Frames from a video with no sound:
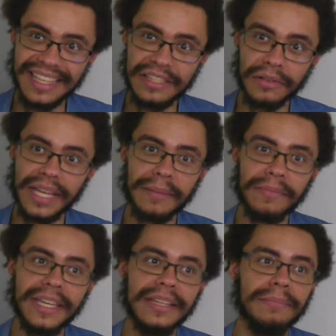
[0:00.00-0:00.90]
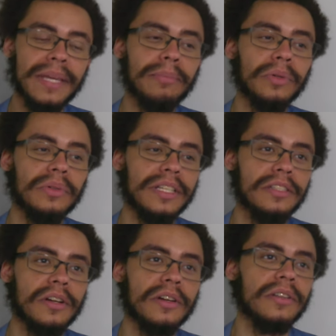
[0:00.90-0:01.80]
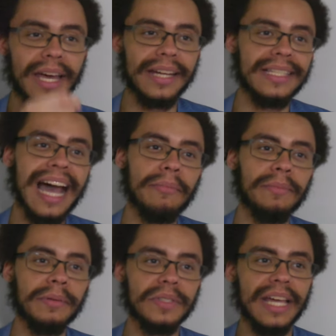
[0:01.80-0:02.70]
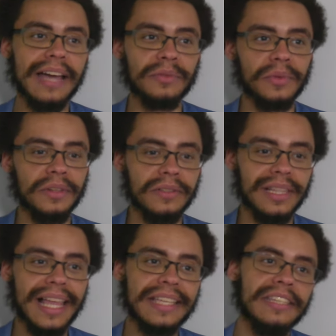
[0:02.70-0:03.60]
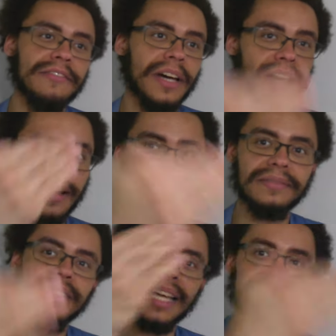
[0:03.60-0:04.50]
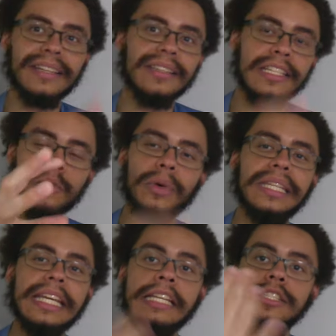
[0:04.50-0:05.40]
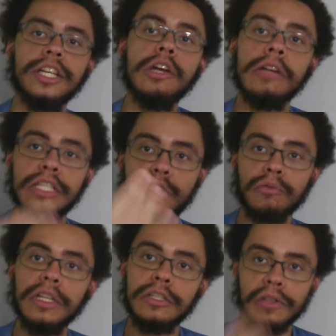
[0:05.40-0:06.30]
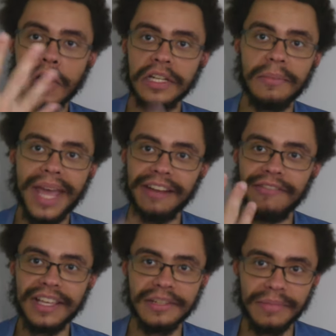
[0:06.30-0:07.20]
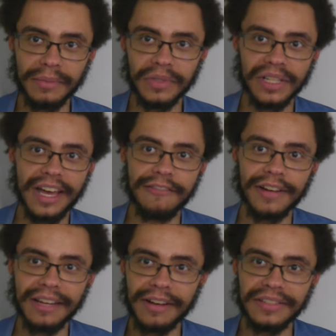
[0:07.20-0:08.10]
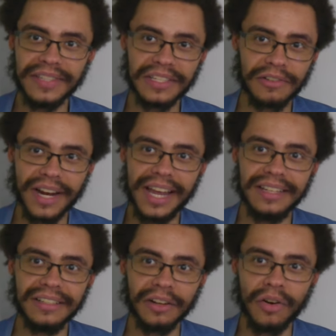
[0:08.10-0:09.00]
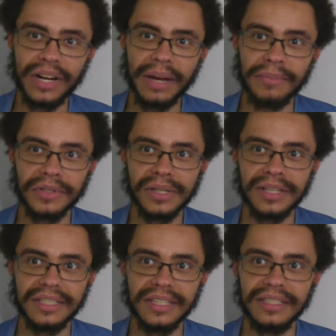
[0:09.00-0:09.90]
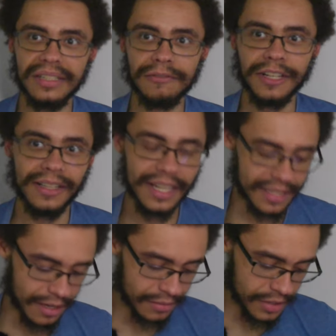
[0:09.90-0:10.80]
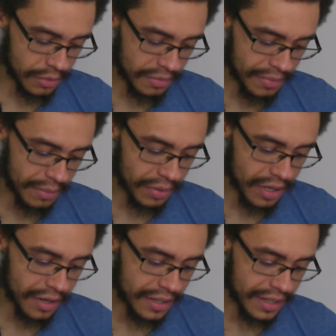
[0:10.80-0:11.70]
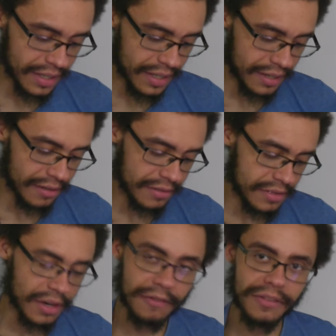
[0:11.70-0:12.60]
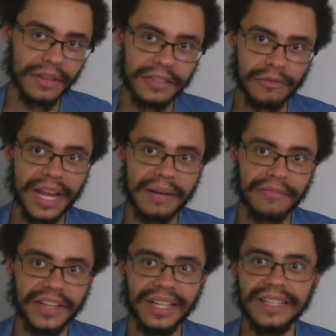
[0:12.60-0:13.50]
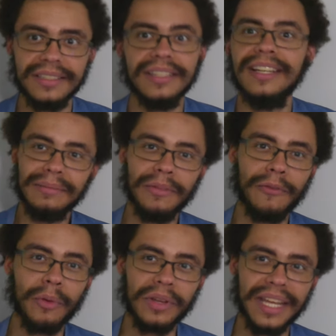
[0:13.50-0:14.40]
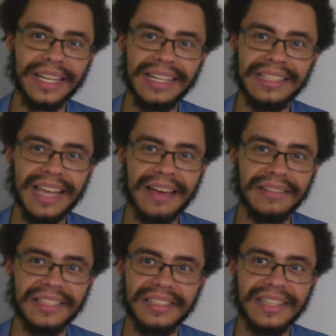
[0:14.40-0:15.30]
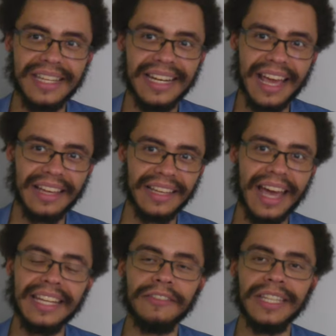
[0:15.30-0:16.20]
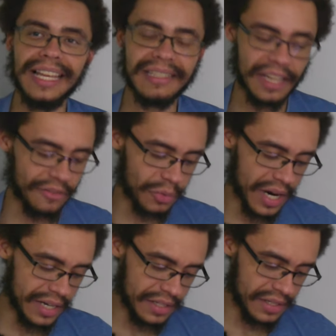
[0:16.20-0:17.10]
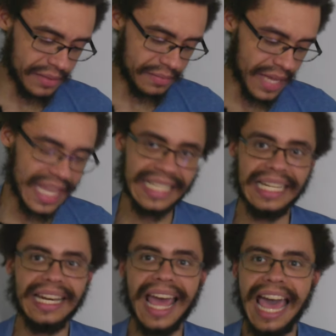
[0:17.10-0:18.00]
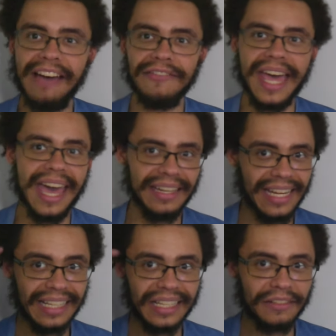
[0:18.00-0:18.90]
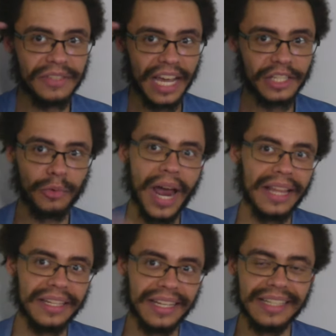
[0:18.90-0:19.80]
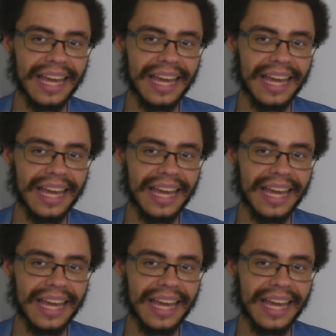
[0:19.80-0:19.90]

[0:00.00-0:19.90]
These are like people, these are at a time in people's lives where there's less of a, like, these are when the insecurities are really starting to manifest in people's life, right? Around sixth grade, you're growing up, you're starting to, to realize how stupid people are and, you, and you're starting to feel these random feelings. Before then, kids had just didn't have, had even less self awareness and they didn't have that inkling of sexuality.